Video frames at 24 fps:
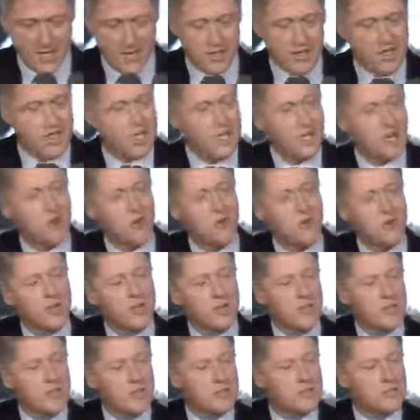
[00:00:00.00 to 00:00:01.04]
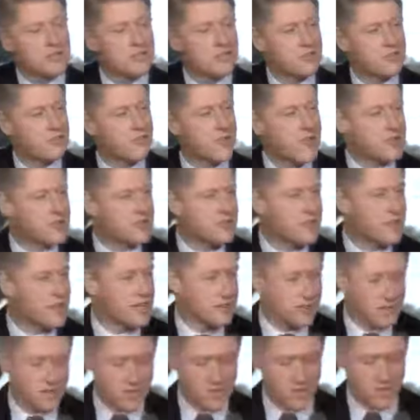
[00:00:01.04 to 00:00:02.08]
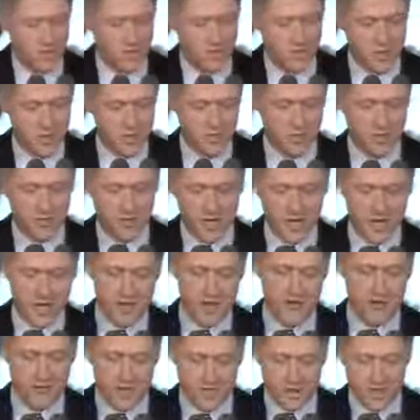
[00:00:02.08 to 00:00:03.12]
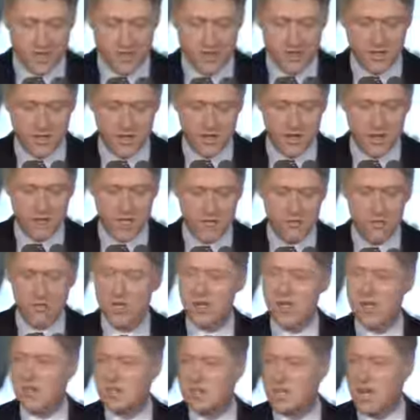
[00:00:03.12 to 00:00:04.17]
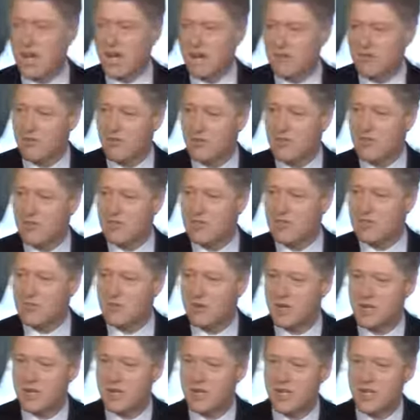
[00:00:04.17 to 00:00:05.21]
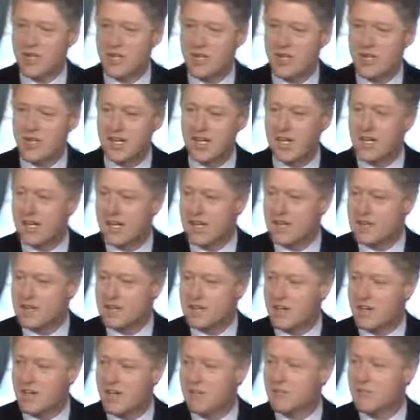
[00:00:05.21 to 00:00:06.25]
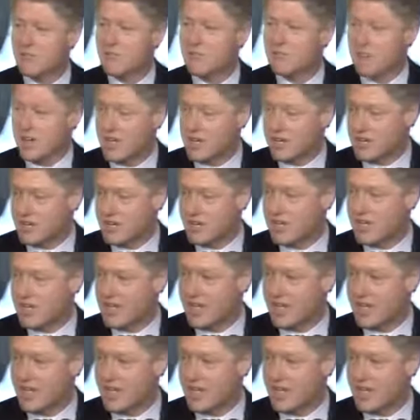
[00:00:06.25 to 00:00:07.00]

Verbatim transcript: The TRP is of special interest to the people of California because California has been on the leading edge of military